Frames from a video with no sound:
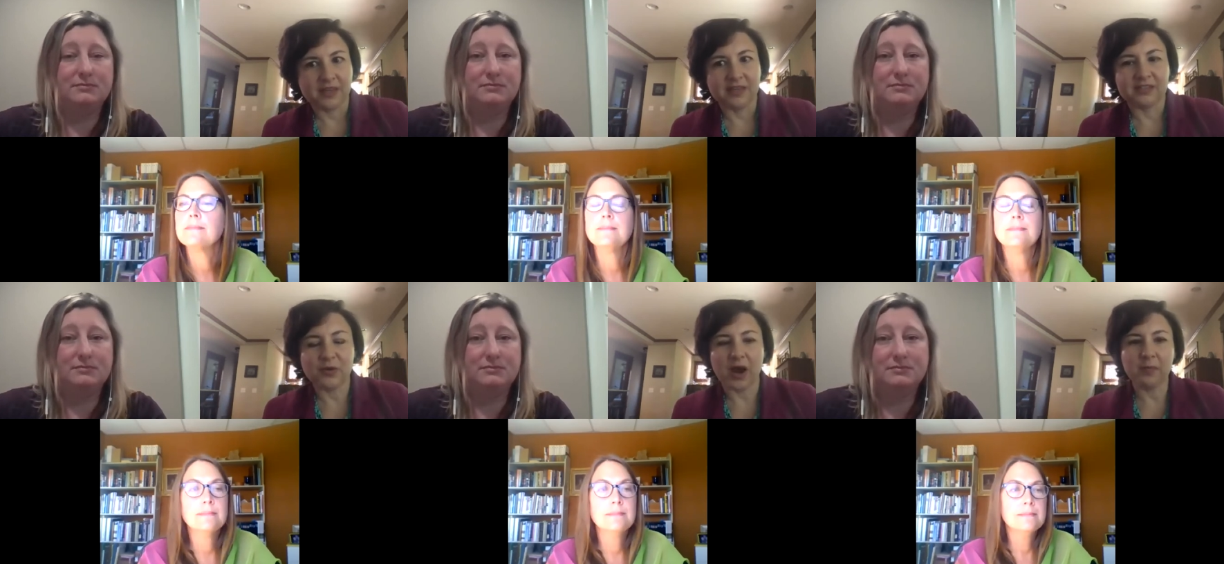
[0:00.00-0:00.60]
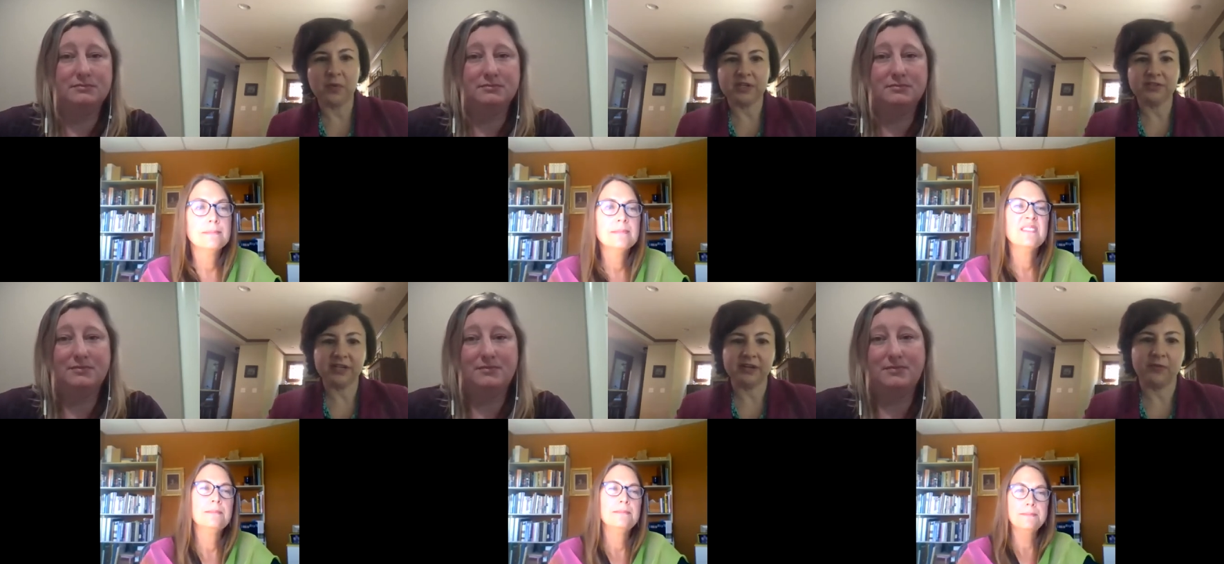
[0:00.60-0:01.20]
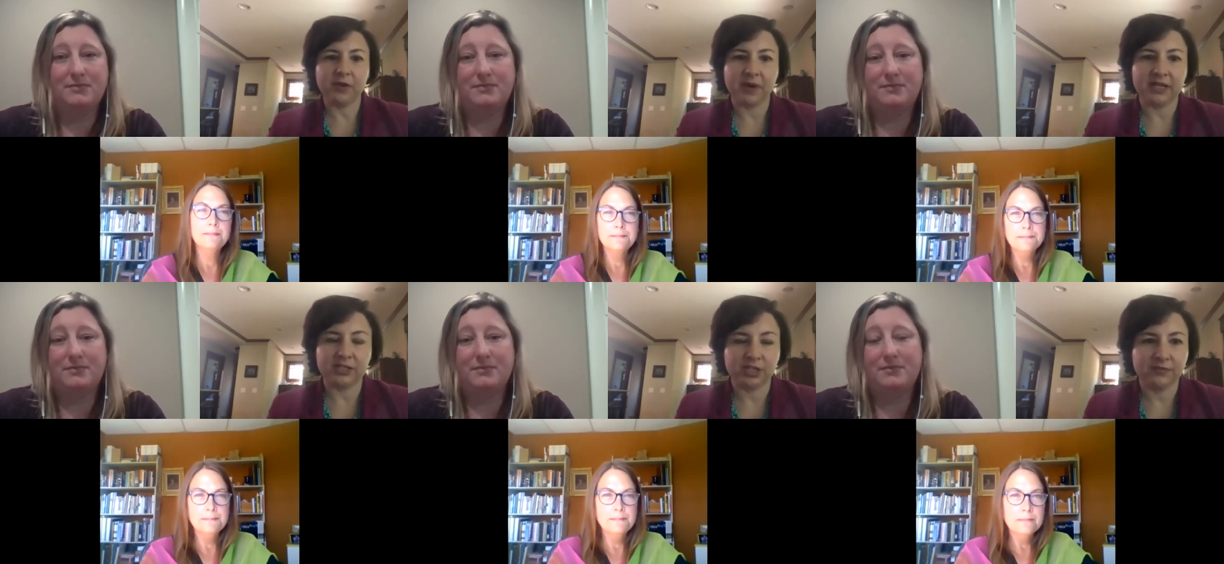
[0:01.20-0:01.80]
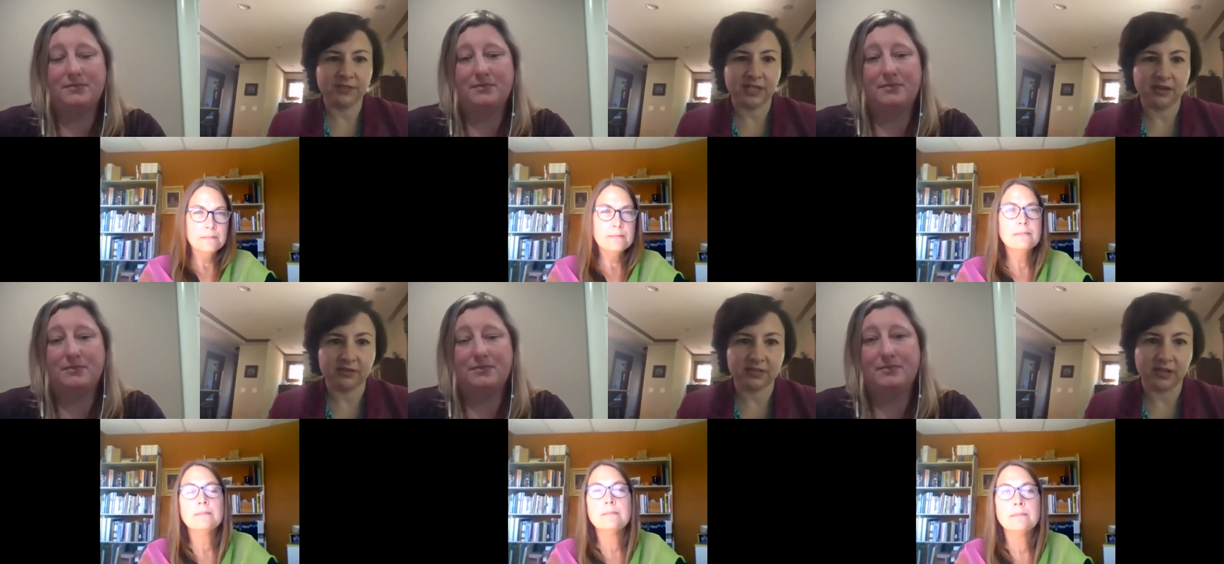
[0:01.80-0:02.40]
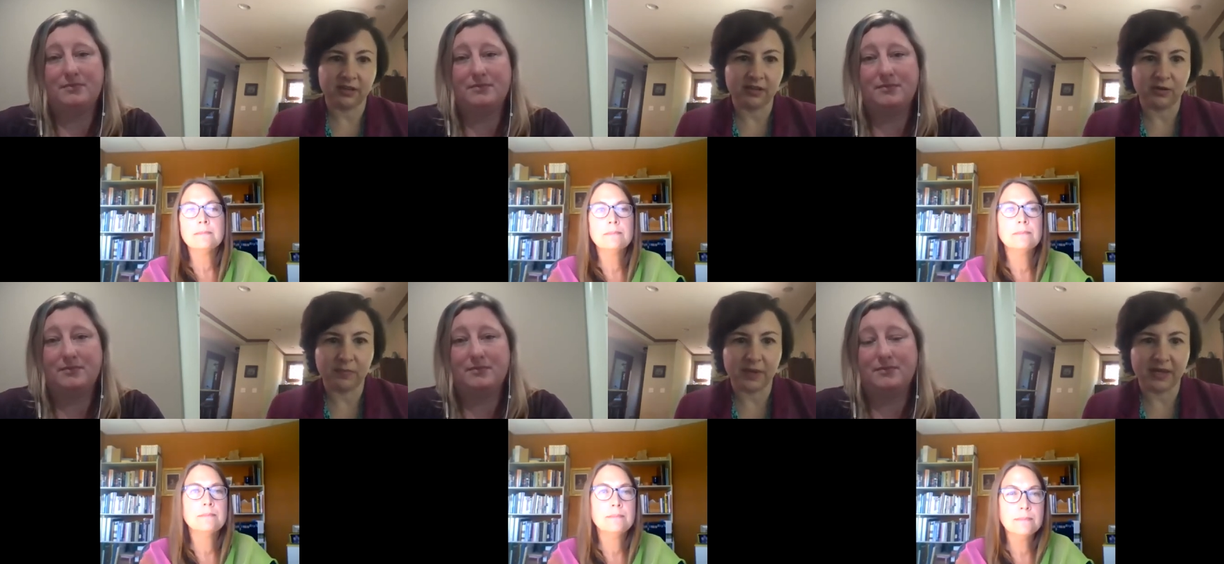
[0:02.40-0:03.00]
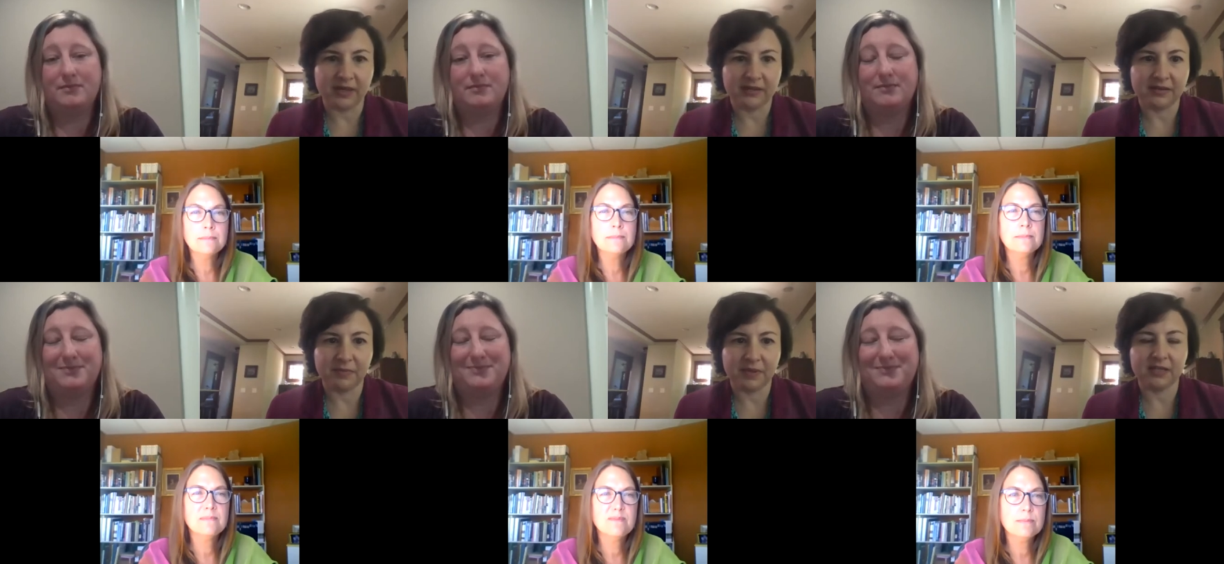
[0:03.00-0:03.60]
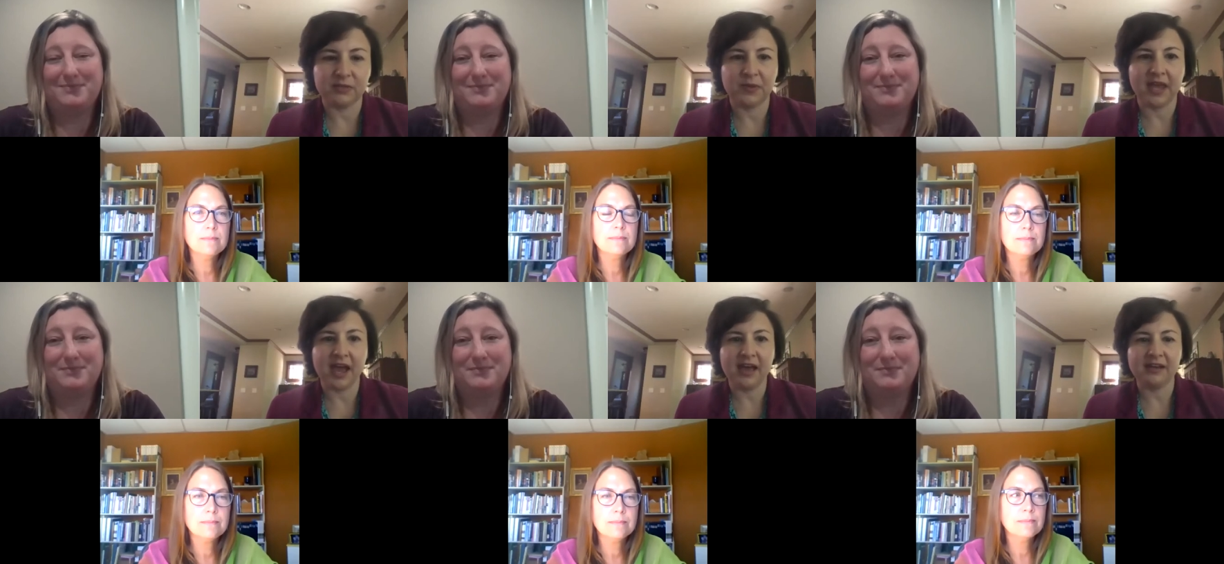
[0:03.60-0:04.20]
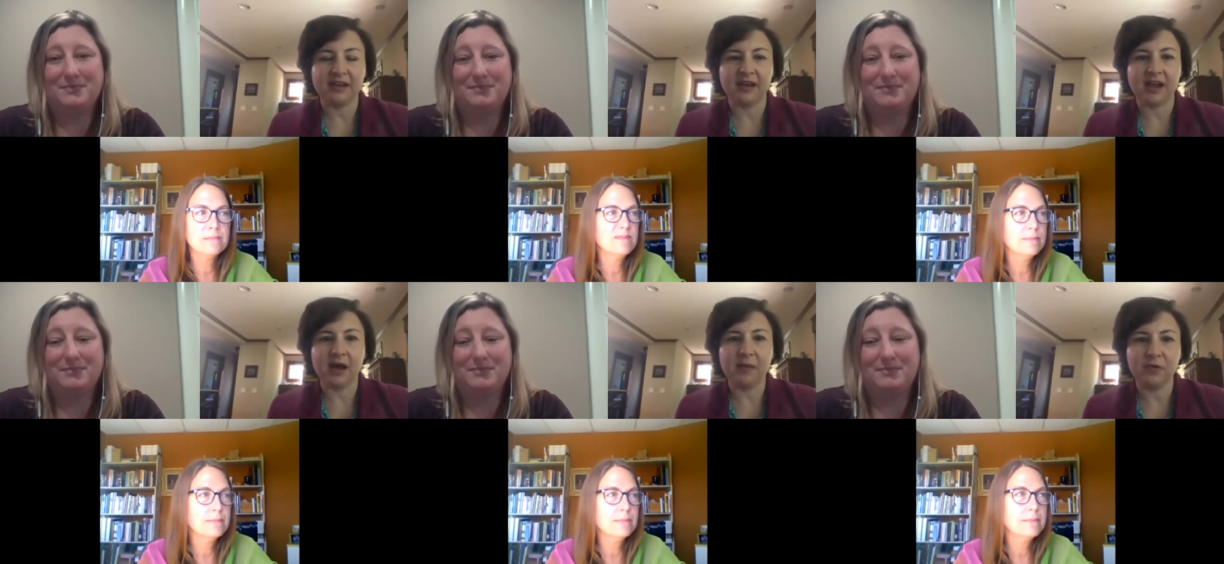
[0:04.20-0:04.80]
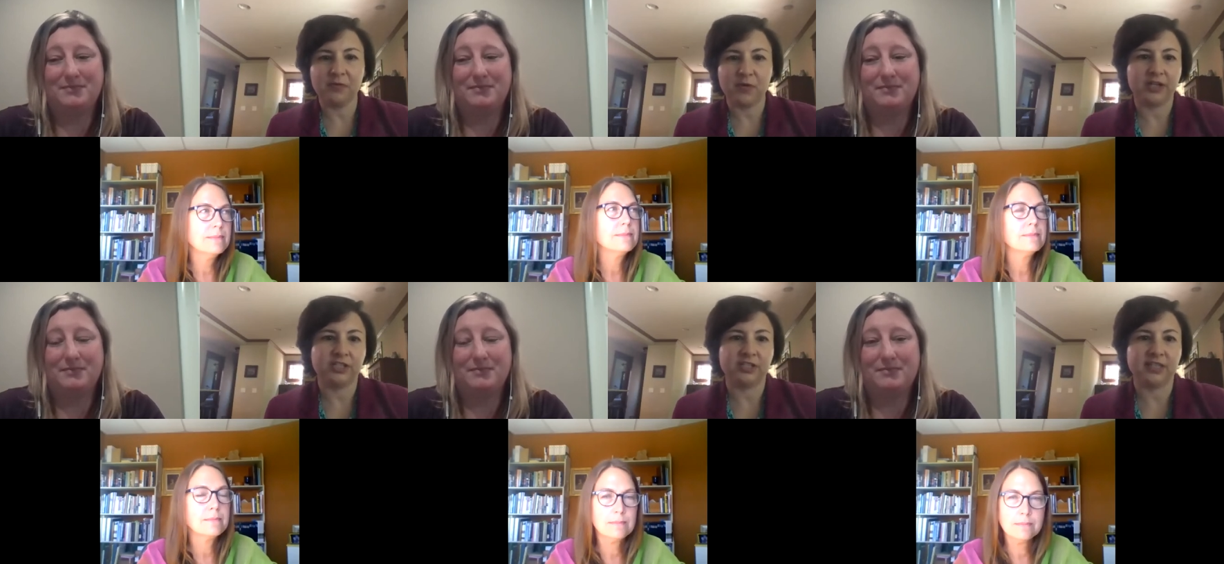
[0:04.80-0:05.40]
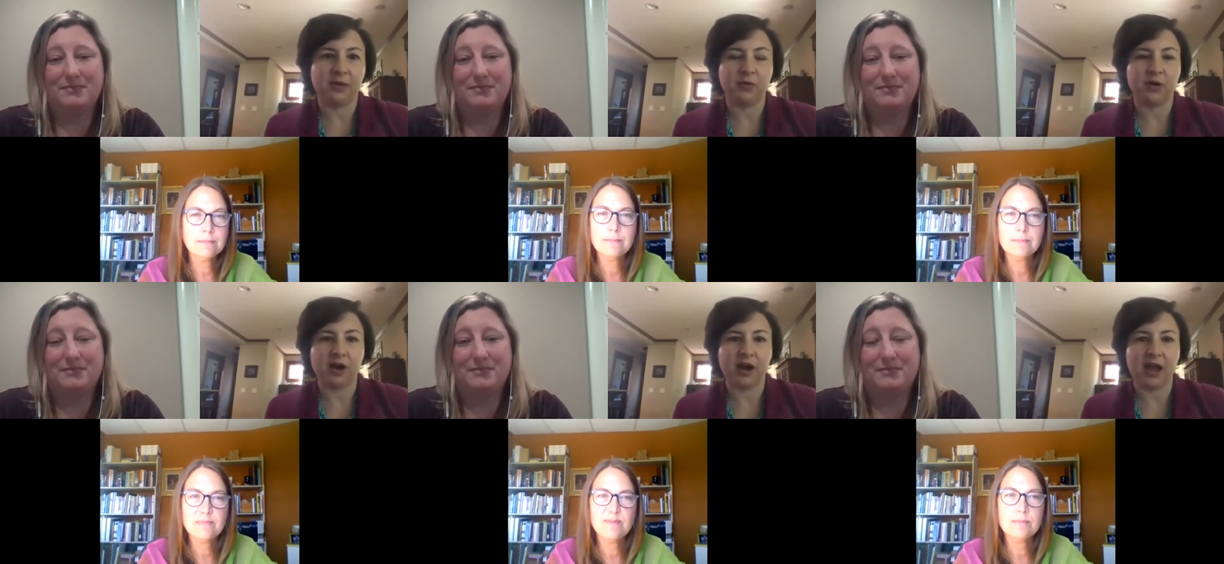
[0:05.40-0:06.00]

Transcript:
Speaker 1: so I'm wondering if we might shift gears a little bit because we had a couple of questions that were